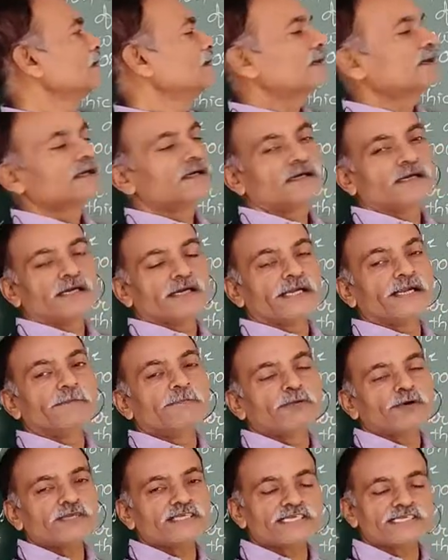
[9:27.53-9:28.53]

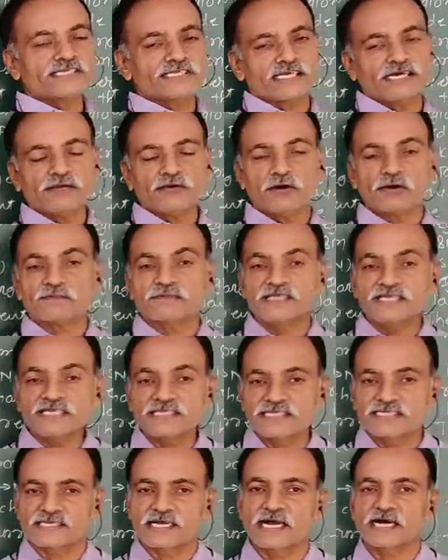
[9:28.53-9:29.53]
deposition of these
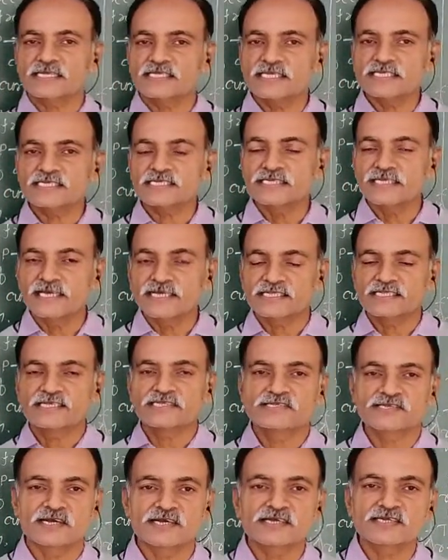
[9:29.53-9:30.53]
charges near the
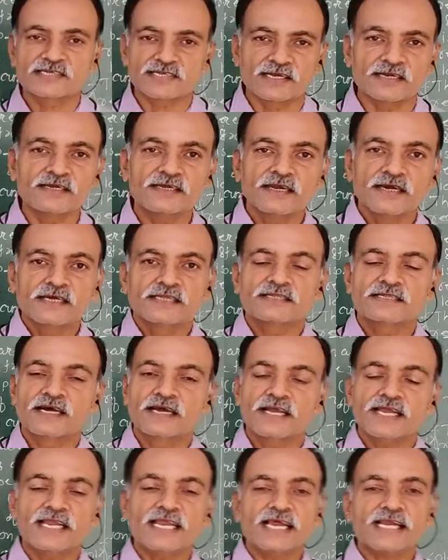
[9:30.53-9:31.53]
junction, the
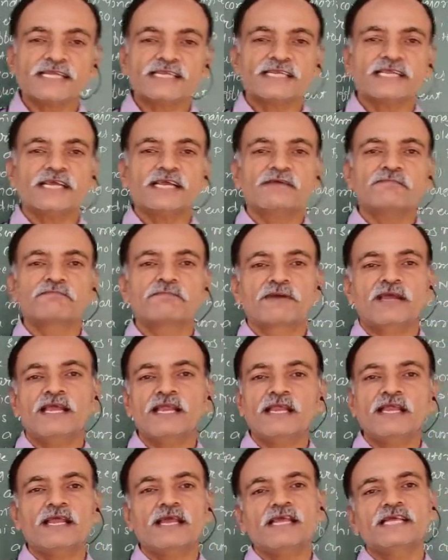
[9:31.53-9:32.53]
electric field
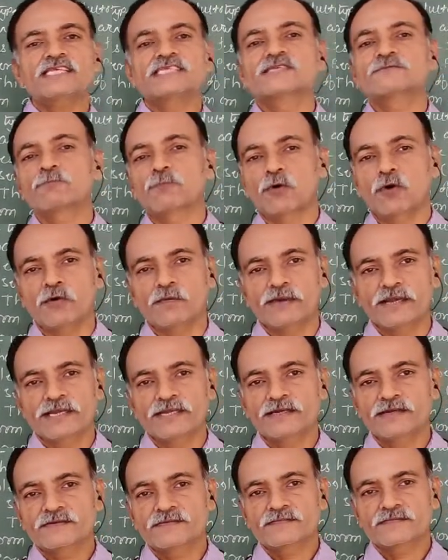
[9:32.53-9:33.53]
is formed.
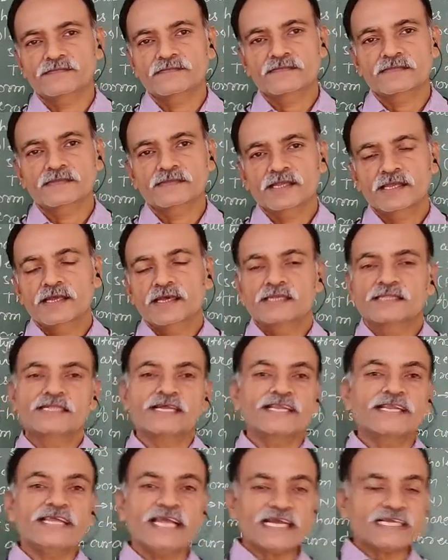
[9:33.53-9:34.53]
The
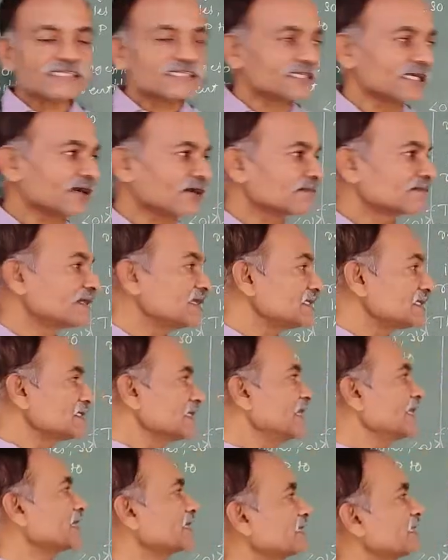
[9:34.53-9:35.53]
direction of this
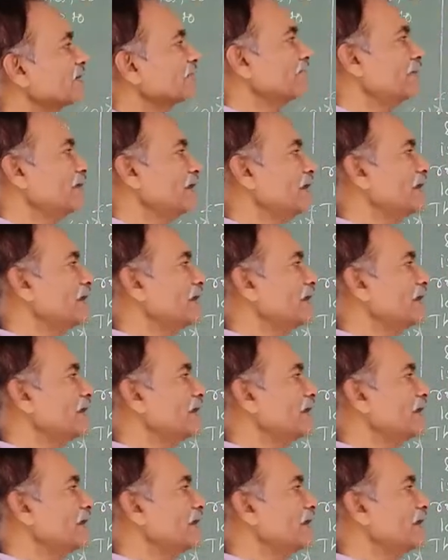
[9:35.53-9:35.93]
electric field in